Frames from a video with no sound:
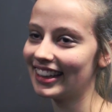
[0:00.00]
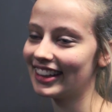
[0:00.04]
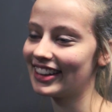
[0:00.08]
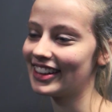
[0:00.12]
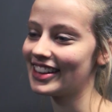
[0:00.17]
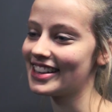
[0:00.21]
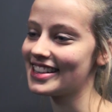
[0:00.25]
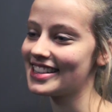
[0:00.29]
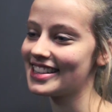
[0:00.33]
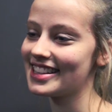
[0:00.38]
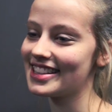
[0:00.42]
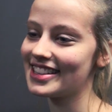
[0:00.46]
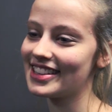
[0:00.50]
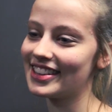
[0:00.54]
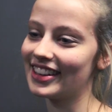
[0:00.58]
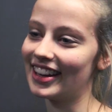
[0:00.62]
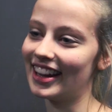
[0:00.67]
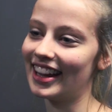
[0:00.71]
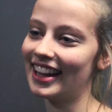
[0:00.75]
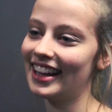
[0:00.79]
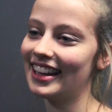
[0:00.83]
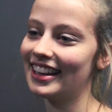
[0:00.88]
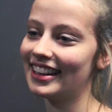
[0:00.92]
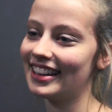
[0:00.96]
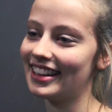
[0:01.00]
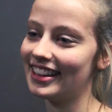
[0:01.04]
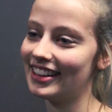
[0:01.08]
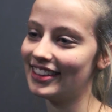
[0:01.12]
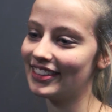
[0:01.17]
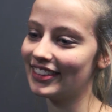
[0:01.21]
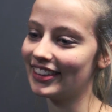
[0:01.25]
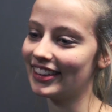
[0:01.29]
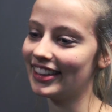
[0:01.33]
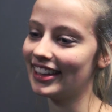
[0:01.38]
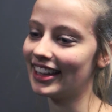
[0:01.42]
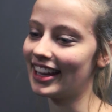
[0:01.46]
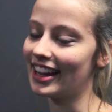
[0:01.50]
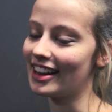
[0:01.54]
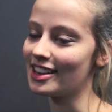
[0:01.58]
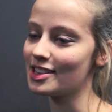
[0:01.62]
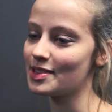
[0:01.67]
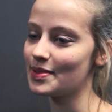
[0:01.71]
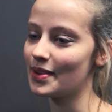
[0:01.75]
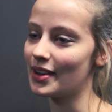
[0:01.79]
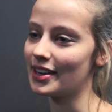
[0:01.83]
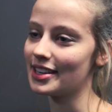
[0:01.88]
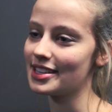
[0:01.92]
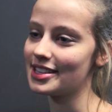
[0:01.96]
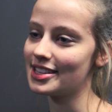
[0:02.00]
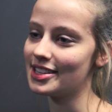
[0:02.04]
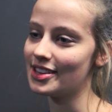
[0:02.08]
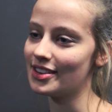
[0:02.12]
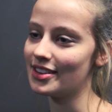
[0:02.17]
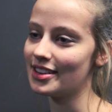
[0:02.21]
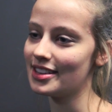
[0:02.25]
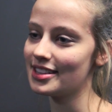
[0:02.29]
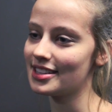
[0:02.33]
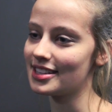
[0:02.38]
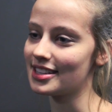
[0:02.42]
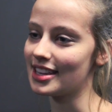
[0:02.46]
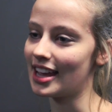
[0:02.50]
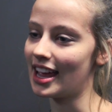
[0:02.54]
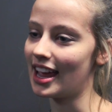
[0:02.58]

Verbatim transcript: Chris is great. He really cares about his students